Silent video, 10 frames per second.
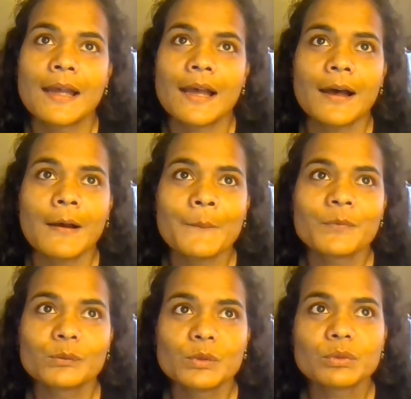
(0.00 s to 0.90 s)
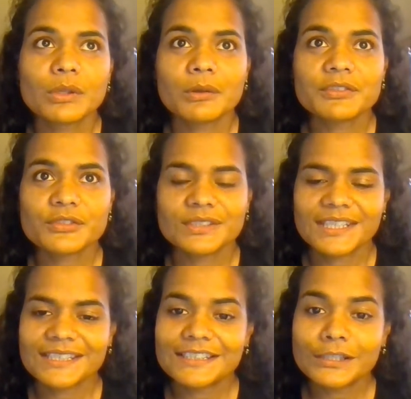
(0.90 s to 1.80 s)
We will also
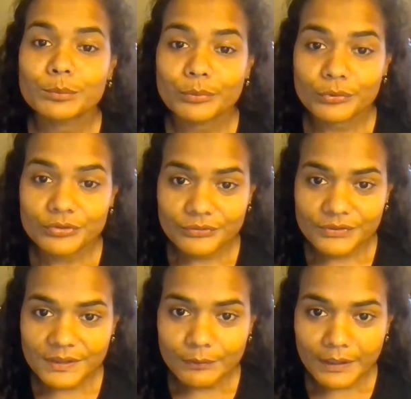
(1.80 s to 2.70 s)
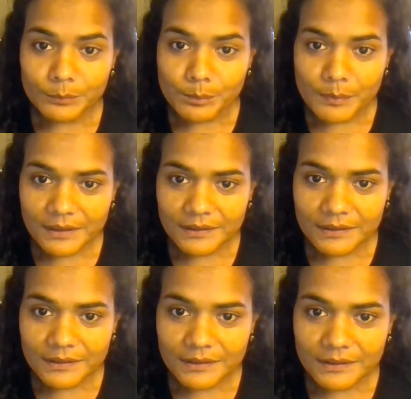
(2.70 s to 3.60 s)
take the approach of C. Wright
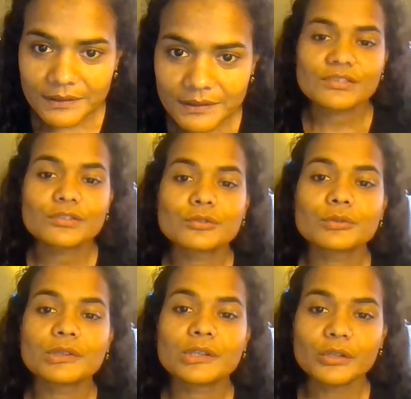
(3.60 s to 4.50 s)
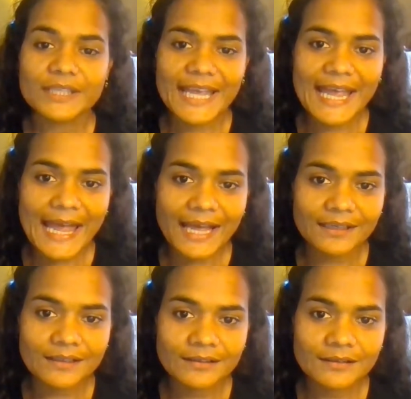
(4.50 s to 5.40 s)
Mills, which is to look at
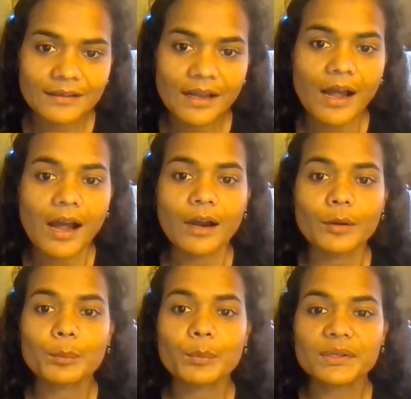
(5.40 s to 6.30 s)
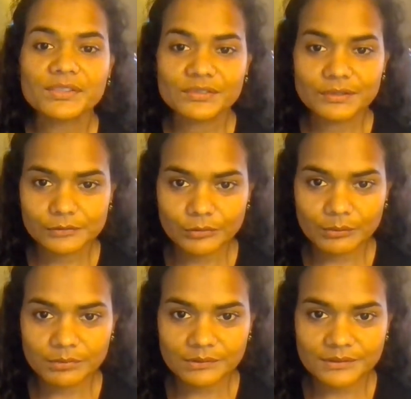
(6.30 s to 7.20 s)
our personal
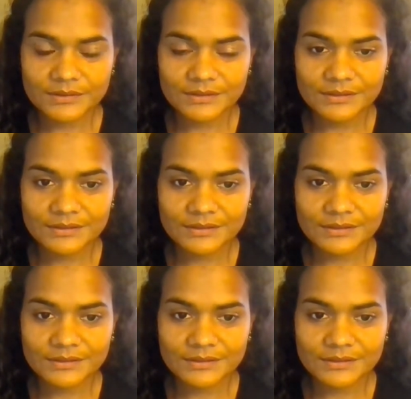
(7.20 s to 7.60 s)
troubles